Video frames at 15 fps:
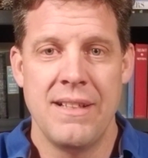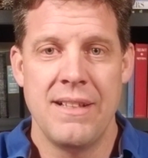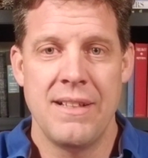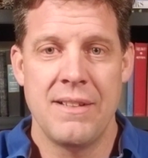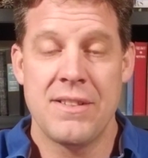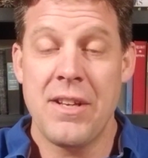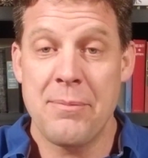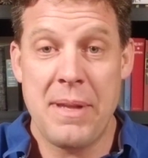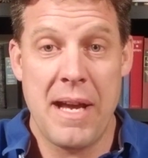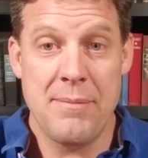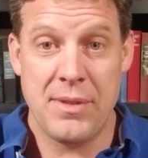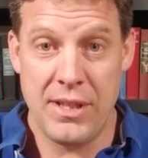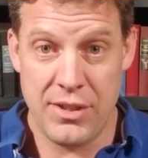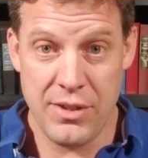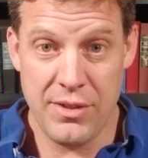Sometimes
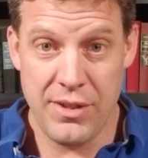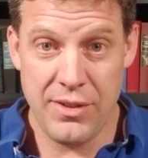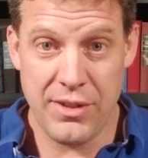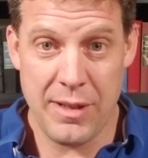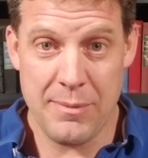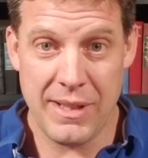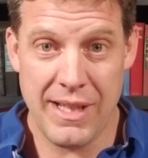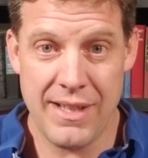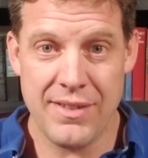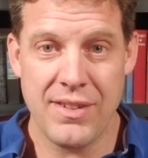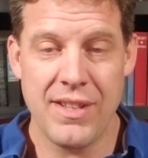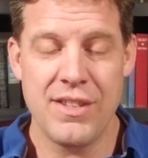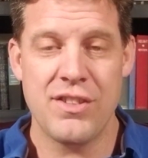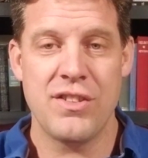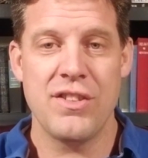they do use
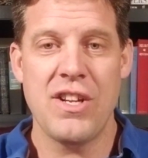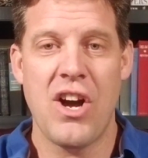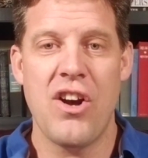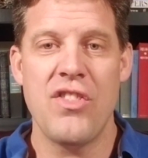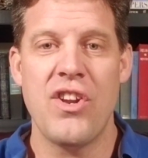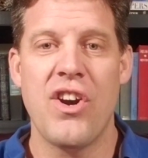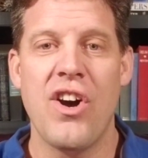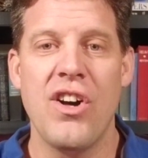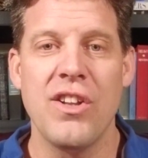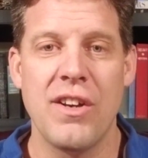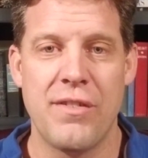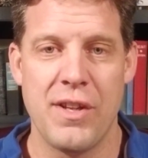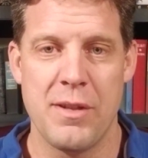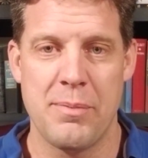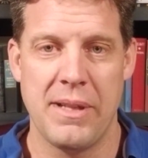MLS. They're all
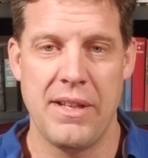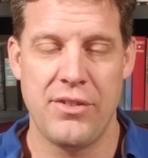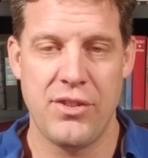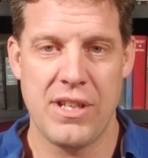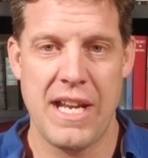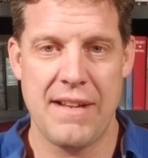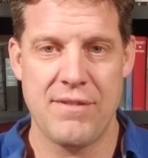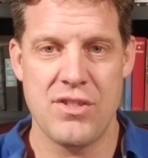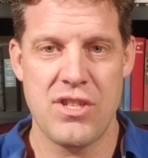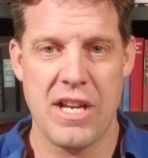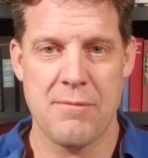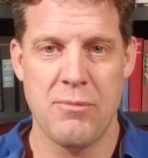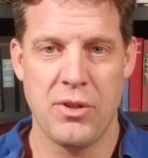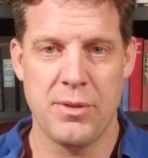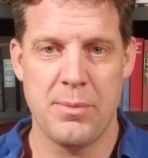over the place. So you kind of have to
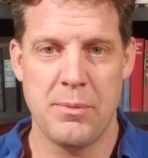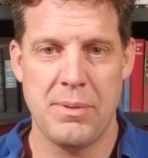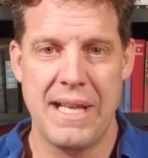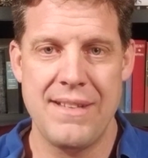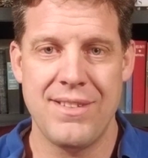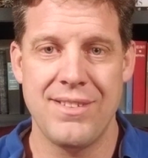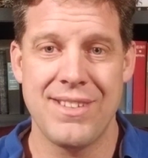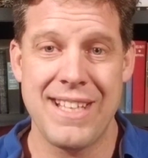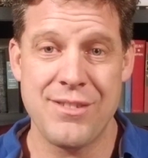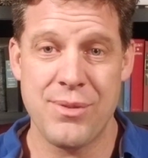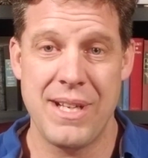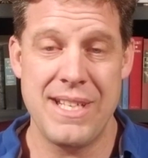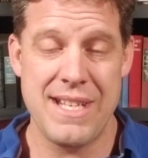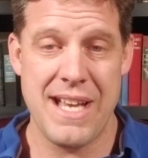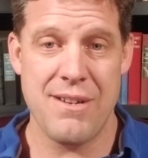check multiple places. That's
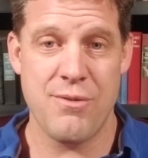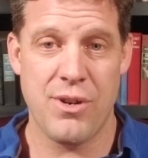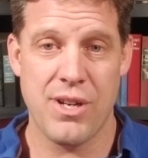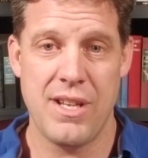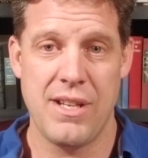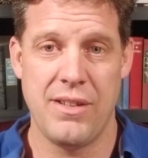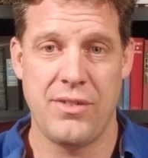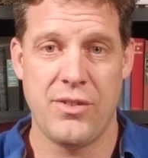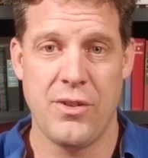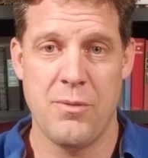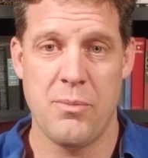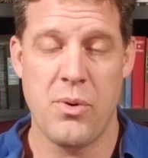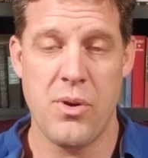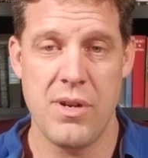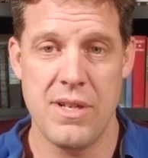why networking is so
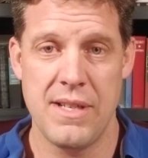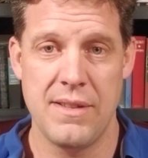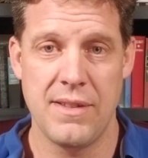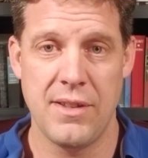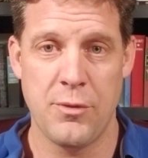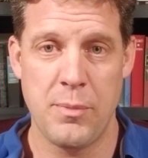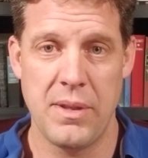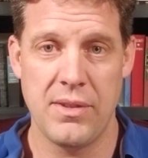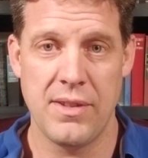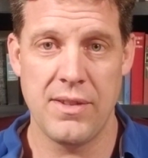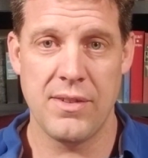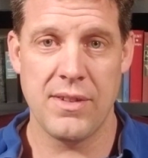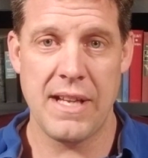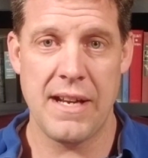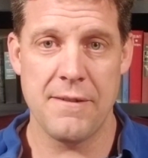important in this business,
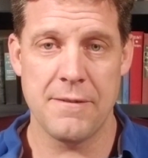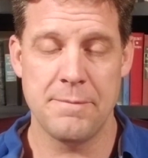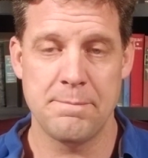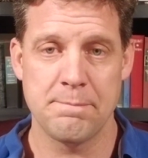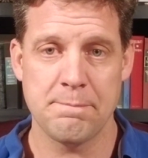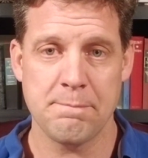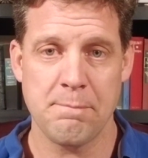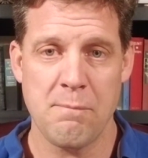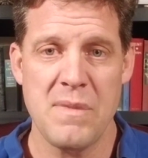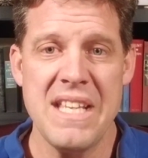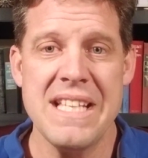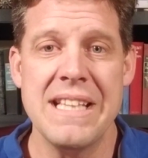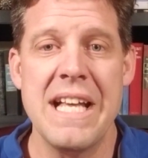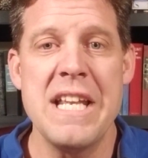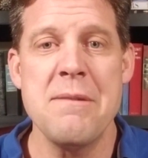and kind of
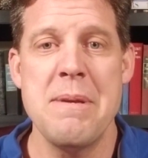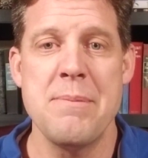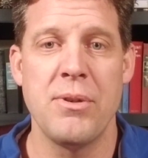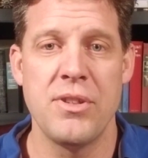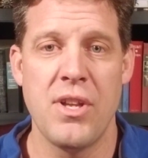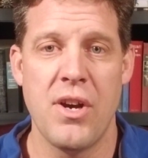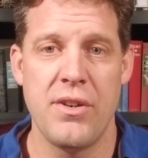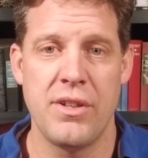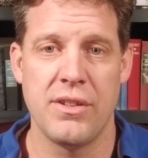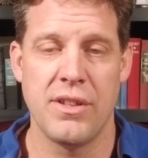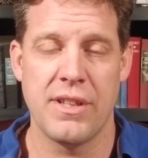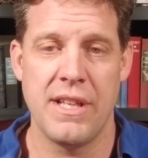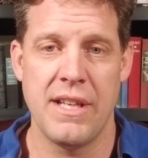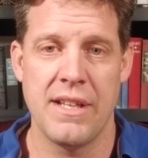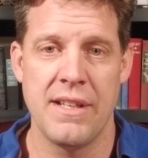letting people know you're
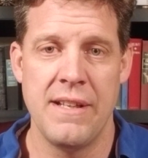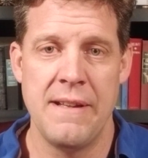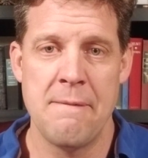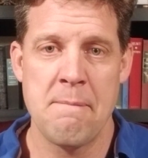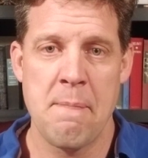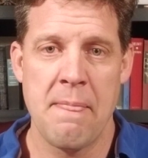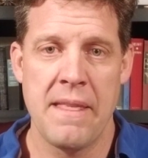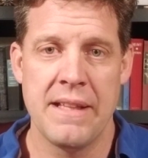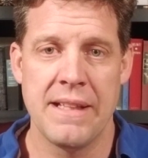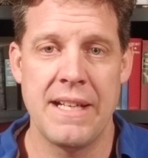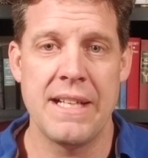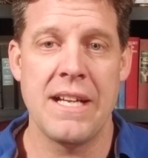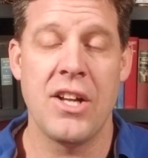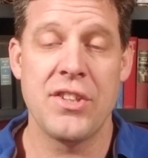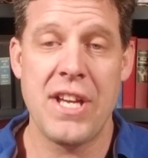looking,
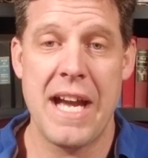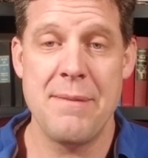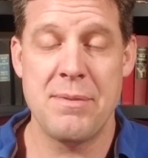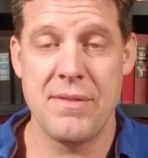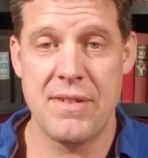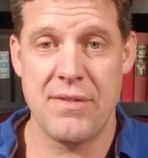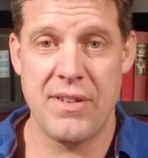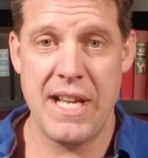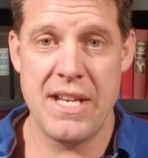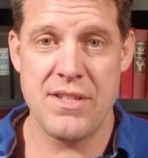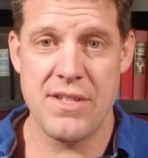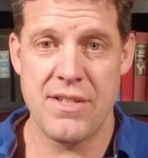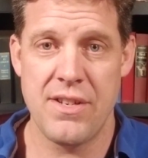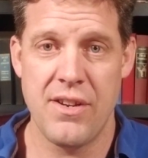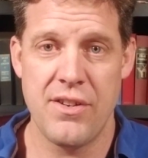letting all types of different
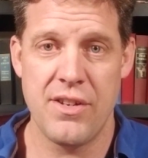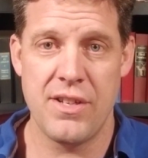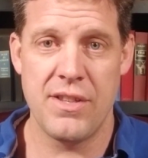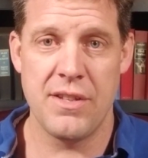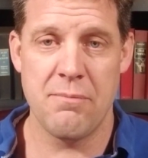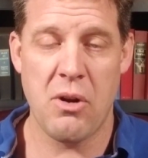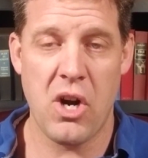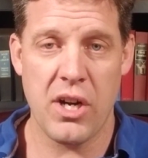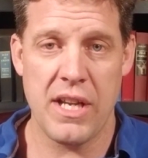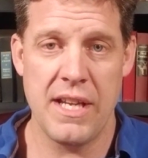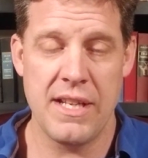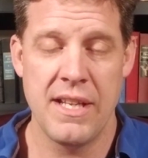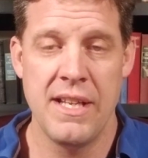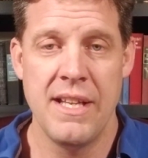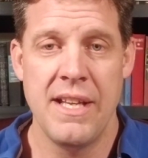agents know you're in the
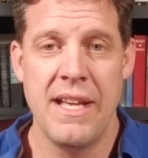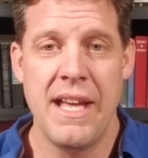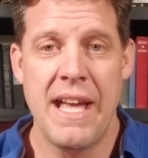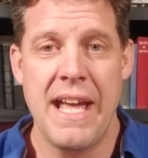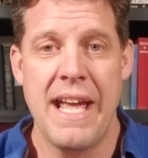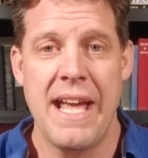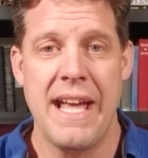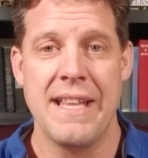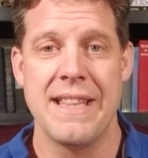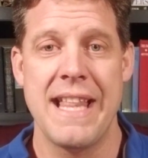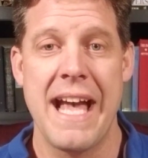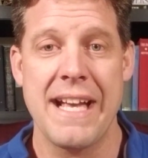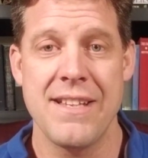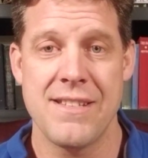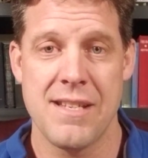market. And
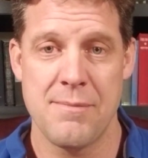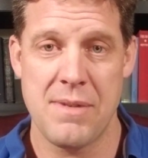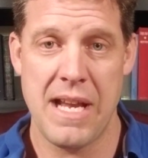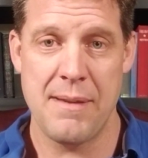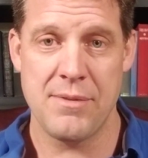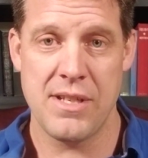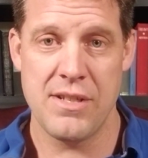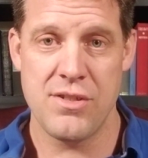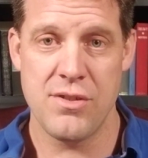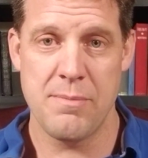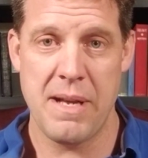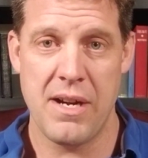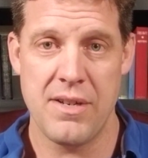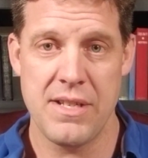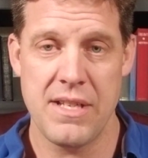that can sometimes get you a
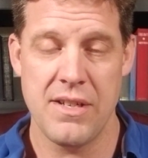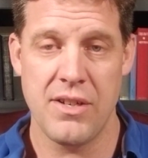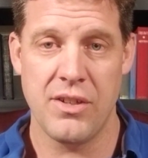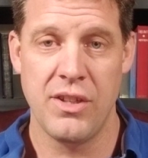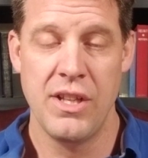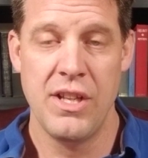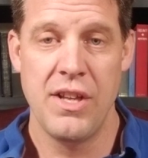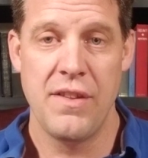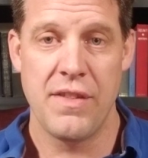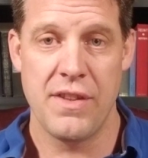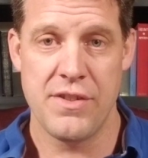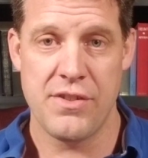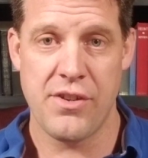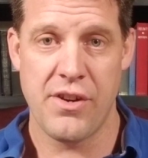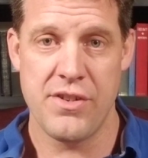better deal than
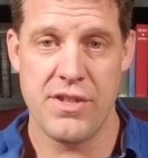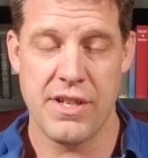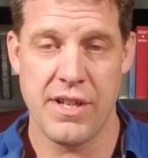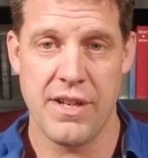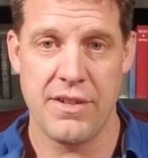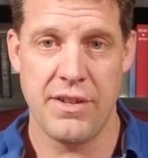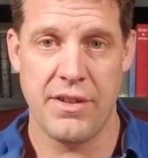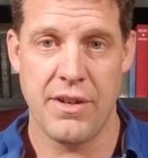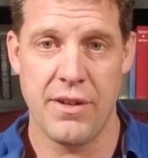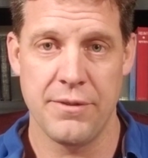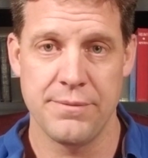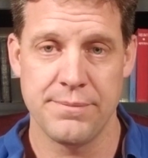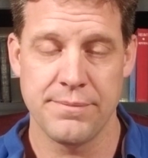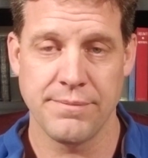searching on your own.